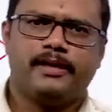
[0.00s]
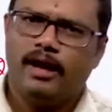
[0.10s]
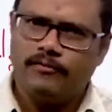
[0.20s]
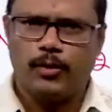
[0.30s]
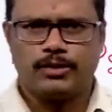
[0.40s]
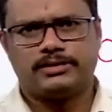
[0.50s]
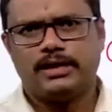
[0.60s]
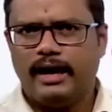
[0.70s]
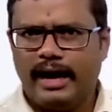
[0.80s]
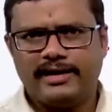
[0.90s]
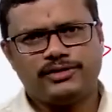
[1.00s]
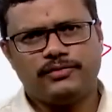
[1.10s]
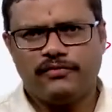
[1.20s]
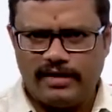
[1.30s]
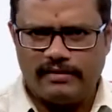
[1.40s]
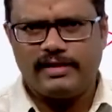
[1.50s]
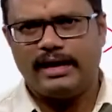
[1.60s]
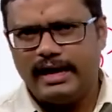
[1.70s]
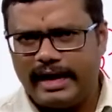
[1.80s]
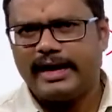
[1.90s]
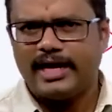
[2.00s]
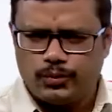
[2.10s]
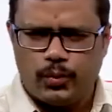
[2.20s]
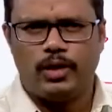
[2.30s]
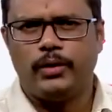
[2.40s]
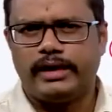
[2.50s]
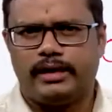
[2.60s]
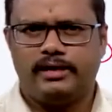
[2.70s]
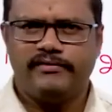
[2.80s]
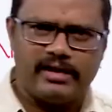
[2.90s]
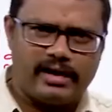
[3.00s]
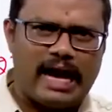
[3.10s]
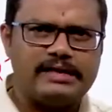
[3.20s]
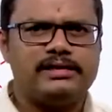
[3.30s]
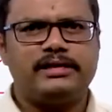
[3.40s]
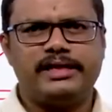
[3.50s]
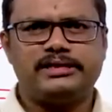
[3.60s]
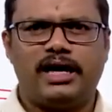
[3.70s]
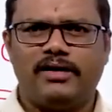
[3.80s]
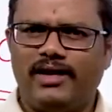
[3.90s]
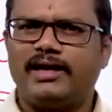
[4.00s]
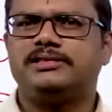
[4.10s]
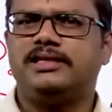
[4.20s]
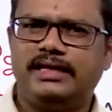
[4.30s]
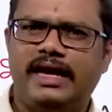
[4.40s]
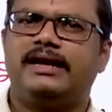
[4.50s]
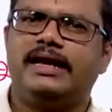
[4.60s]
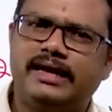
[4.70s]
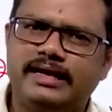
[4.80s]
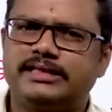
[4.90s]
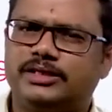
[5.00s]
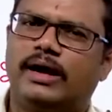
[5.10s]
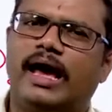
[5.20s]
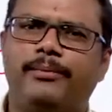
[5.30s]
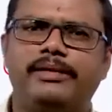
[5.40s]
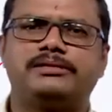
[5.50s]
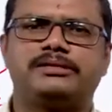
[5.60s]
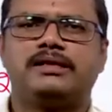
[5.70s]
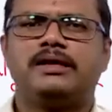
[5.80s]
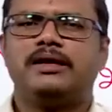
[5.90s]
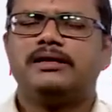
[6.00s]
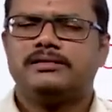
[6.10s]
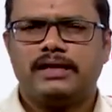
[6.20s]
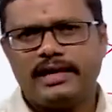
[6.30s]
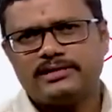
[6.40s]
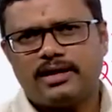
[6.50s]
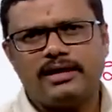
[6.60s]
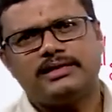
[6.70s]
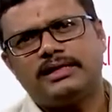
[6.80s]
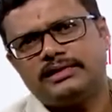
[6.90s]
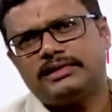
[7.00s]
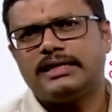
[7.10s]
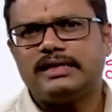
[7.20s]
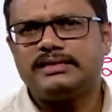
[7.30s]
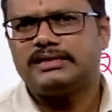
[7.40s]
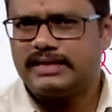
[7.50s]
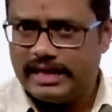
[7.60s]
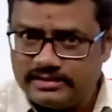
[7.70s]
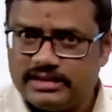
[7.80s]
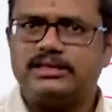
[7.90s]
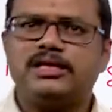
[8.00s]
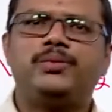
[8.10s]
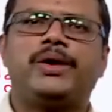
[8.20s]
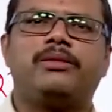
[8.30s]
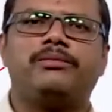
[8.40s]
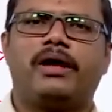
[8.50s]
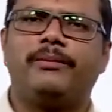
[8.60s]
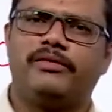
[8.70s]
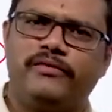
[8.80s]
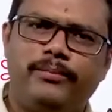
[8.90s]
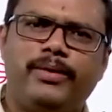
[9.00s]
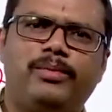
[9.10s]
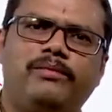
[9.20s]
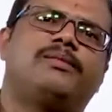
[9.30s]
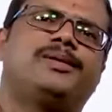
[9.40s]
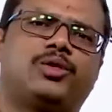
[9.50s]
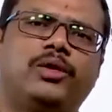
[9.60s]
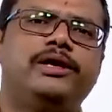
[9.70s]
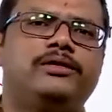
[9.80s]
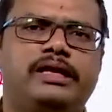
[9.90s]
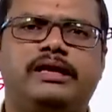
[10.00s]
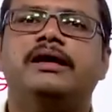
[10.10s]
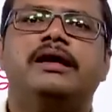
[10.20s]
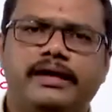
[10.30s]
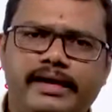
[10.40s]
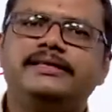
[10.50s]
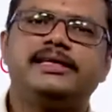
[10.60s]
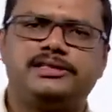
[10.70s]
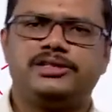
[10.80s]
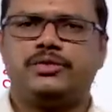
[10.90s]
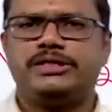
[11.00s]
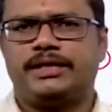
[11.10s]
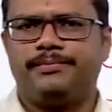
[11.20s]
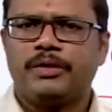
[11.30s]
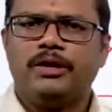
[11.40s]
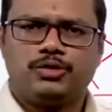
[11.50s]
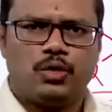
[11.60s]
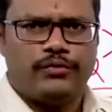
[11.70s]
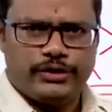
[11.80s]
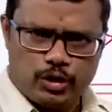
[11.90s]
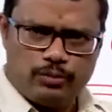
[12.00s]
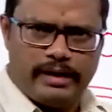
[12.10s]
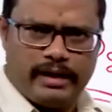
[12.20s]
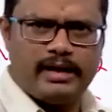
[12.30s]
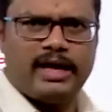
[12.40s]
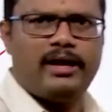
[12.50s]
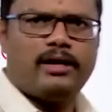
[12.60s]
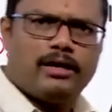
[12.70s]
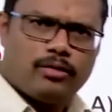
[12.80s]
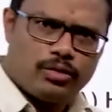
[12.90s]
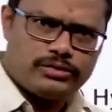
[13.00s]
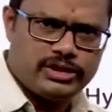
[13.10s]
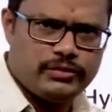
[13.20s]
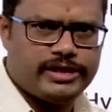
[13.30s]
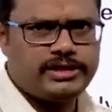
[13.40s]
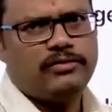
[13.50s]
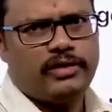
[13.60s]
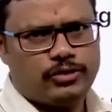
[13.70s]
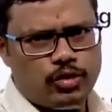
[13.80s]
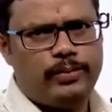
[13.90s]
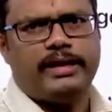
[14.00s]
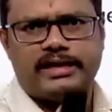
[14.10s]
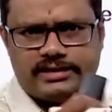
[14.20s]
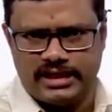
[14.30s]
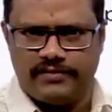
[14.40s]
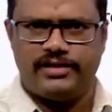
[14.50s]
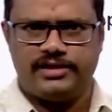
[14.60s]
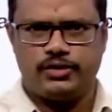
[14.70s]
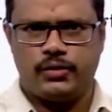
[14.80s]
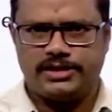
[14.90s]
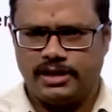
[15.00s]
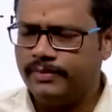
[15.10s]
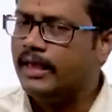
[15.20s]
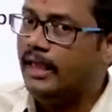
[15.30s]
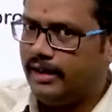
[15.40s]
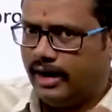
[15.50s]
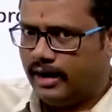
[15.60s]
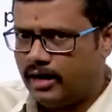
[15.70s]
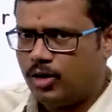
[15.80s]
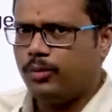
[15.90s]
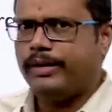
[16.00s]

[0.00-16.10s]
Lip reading: Of course, as if the air gets polluted, if the concentration of oxygen in air decreases, what happens? As the concentration decreases, the existence become, we people will be thrown into the danger situation. So, we should be in a good situation, we should be in a safer situation. In order to